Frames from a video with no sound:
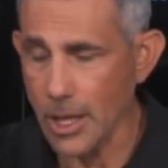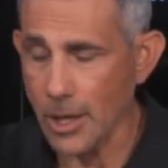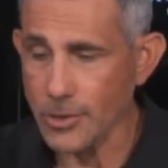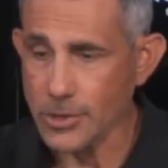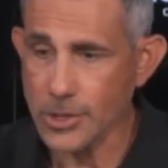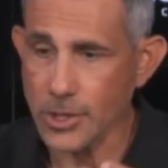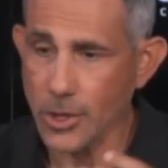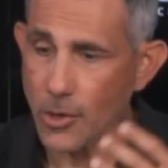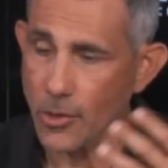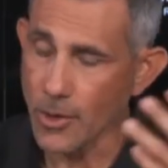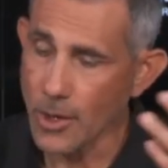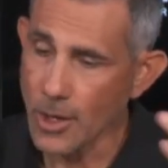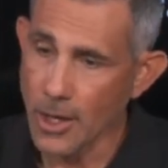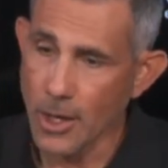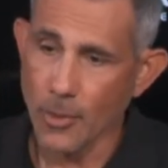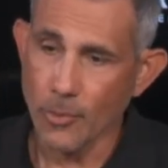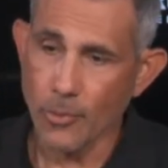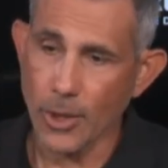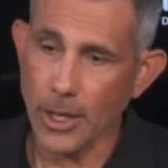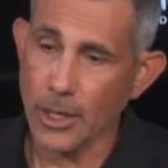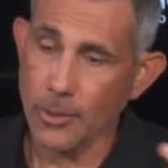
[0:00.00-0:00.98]
so
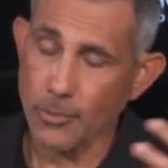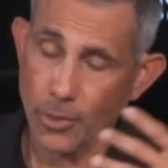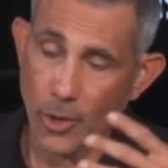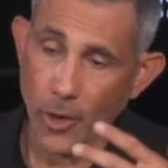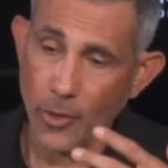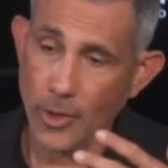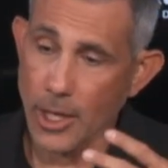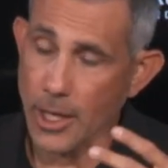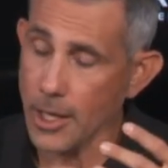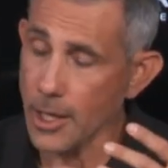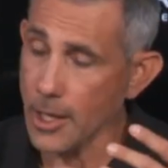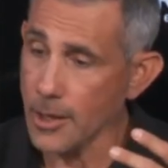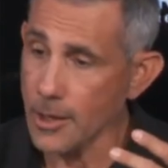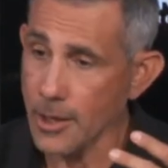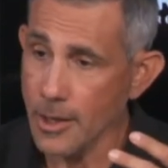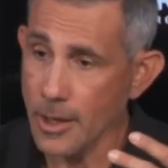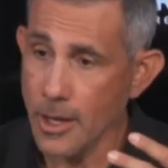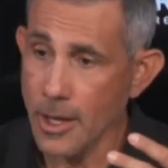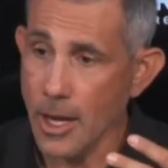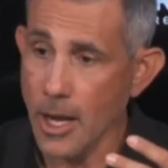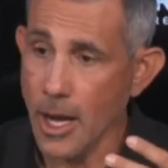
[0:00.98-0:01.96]
bringing Brody in,
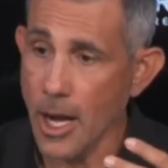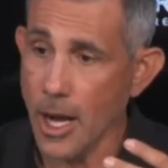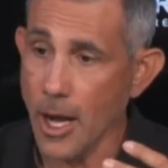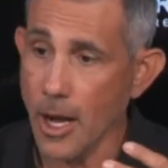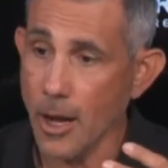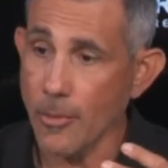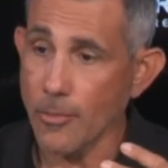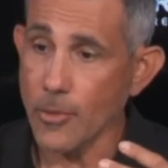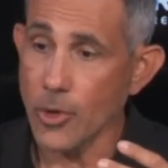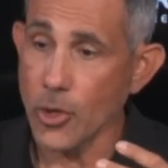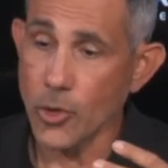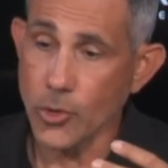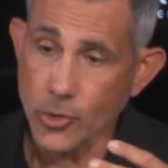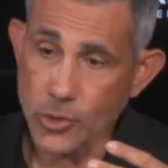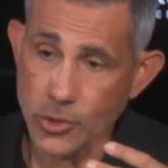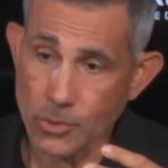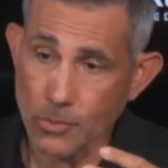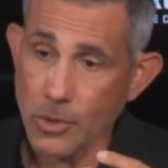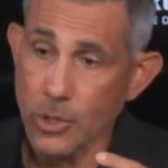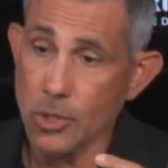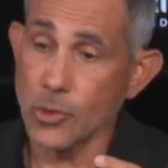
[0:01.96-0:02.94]

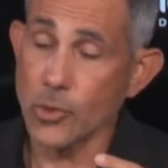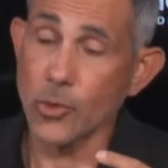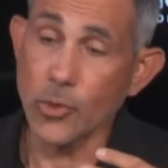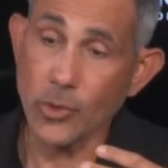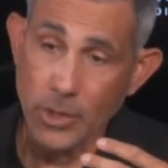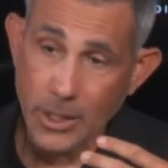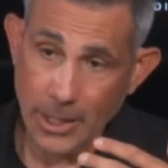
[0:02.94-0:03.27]
who